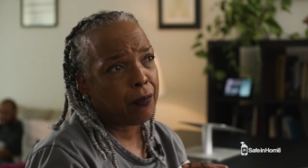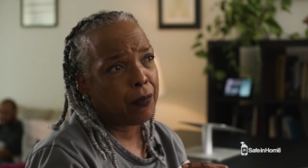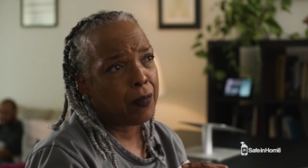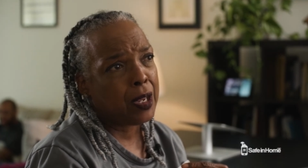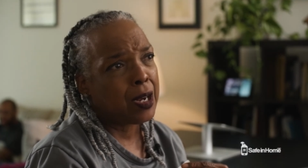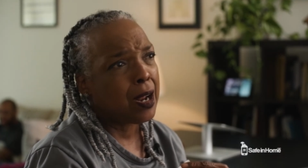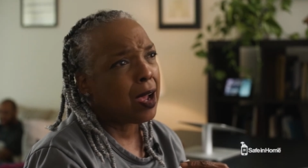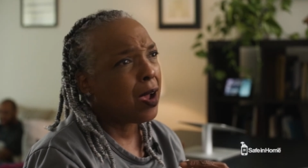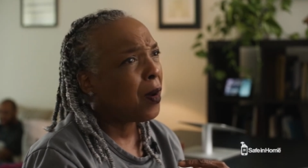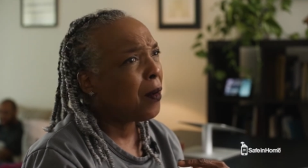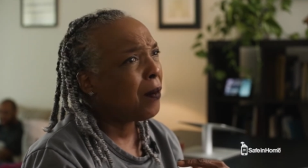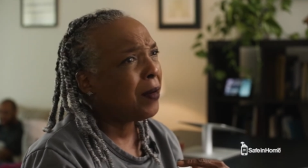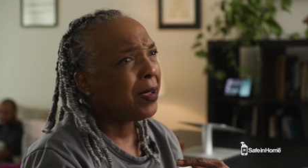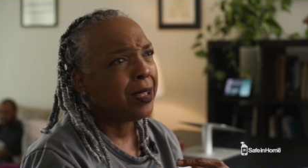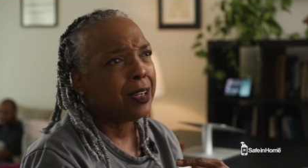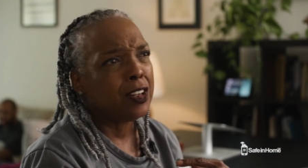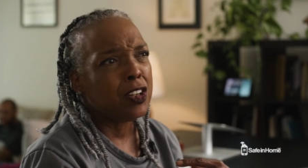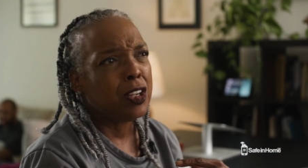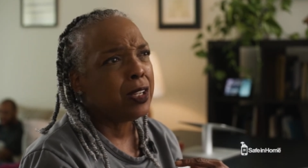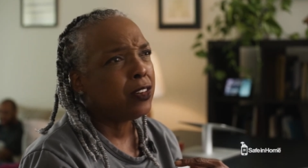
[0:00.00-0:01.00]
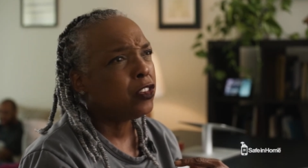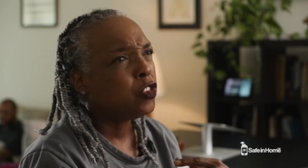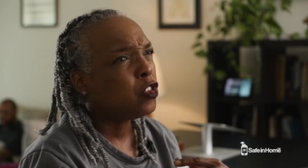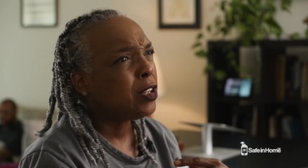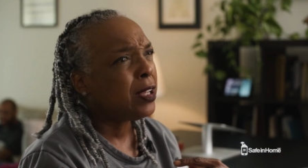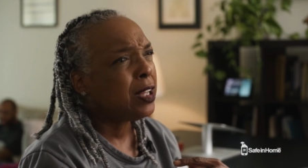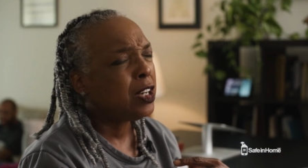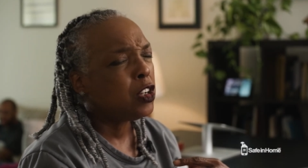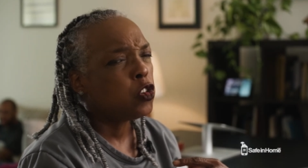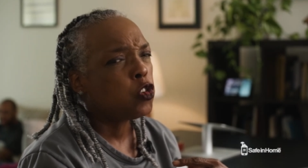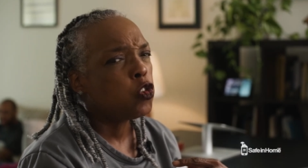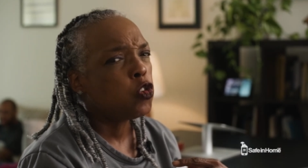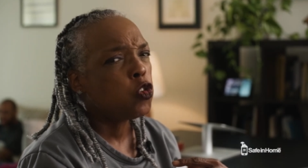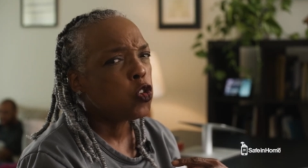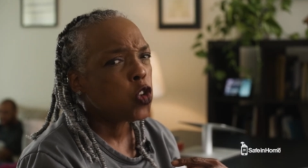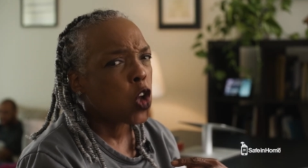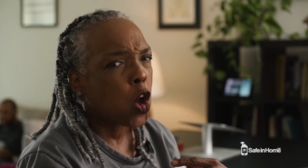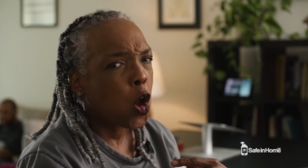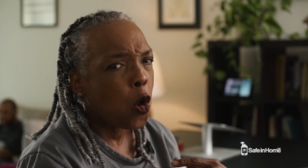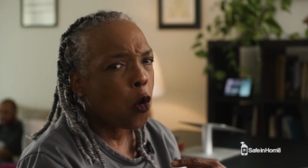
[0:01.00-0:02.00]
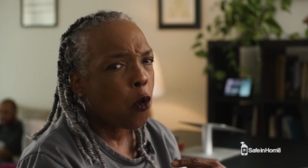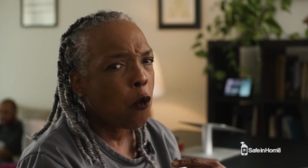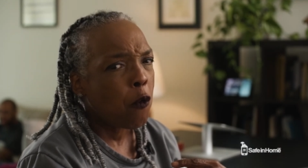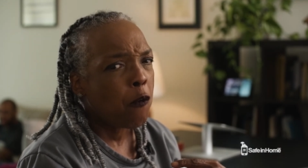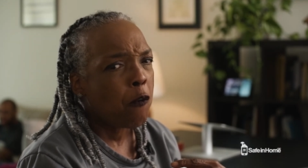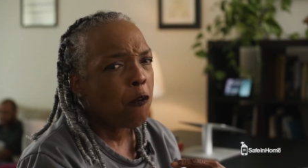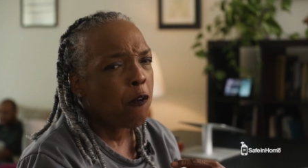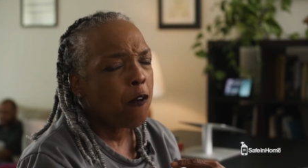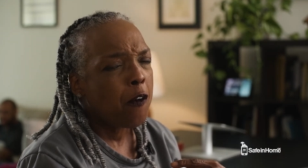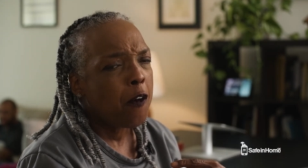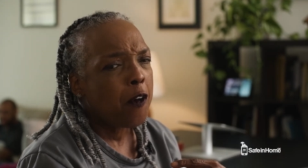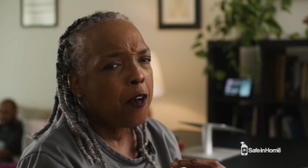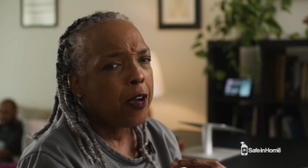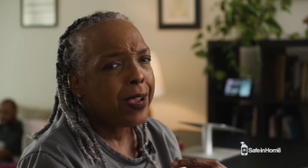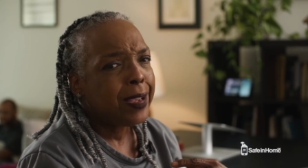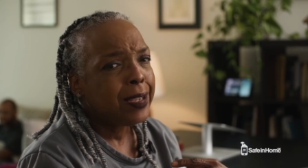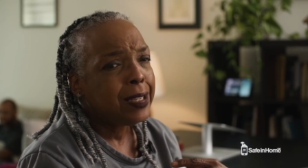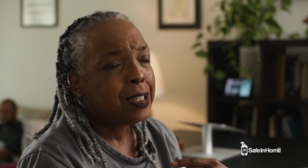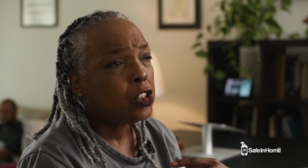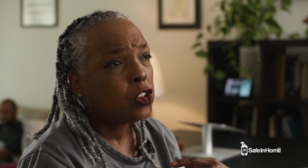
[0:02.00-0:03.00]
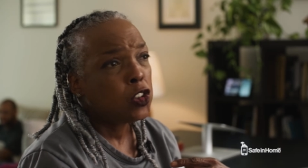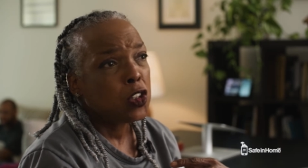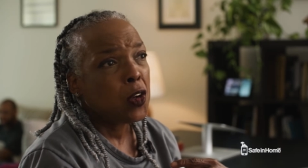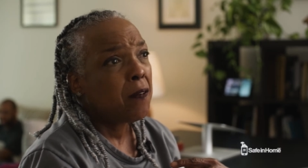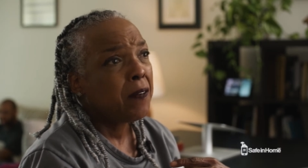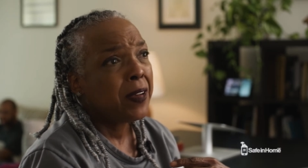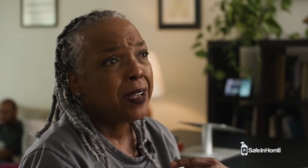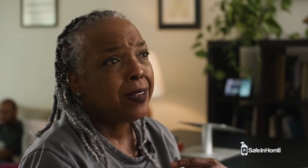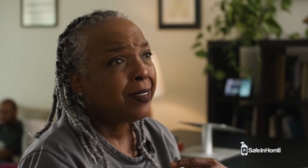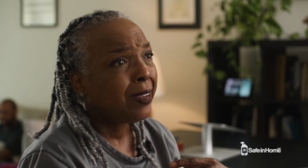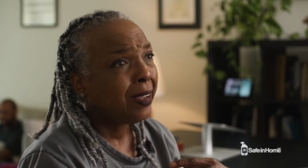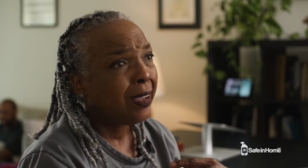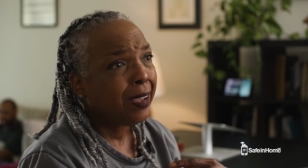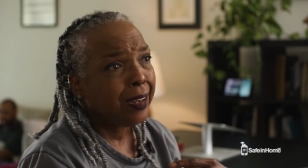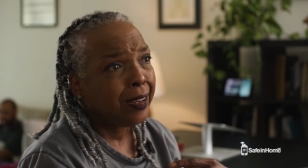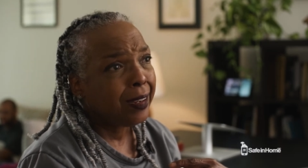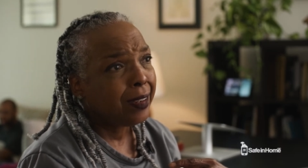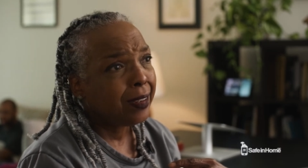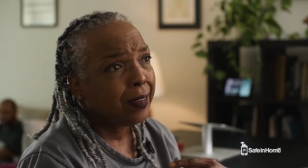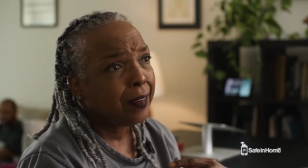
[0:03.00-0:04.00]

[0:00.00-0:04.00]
You know, it, it's, it is so, it is so vindicating.